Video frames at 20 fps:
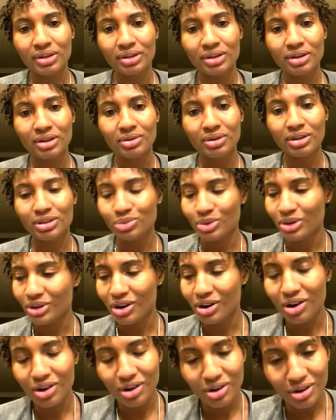you know, because we
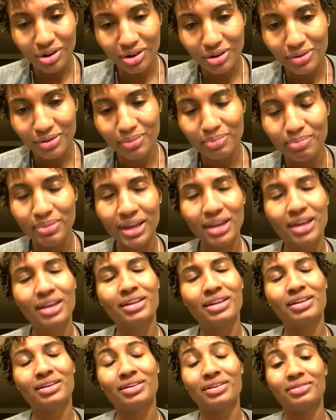are all
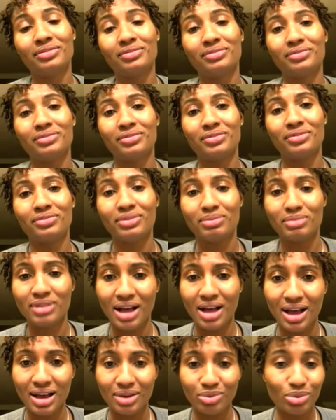made from
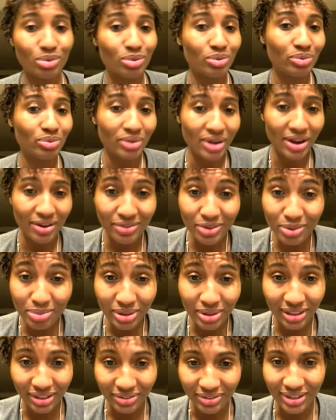God. Well, whatever you
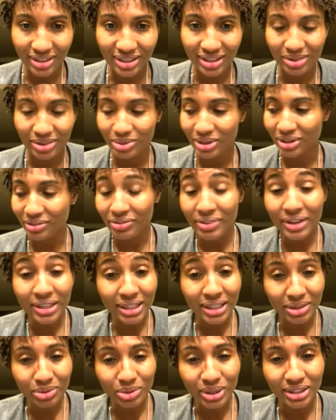believe in, I don't want to
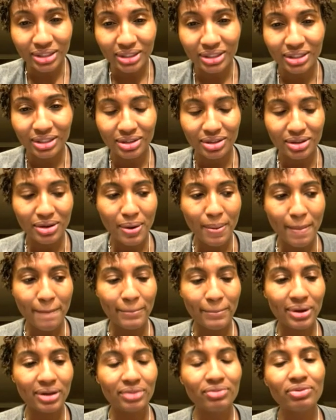offend anyone,
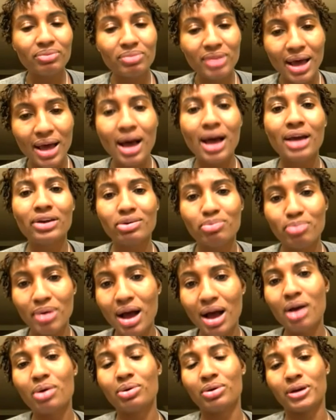but from that higher
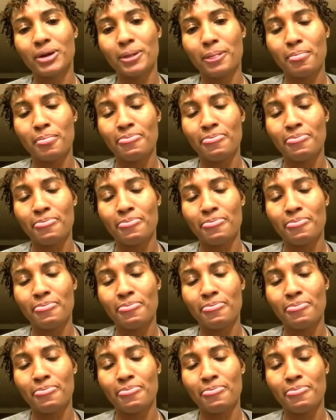power.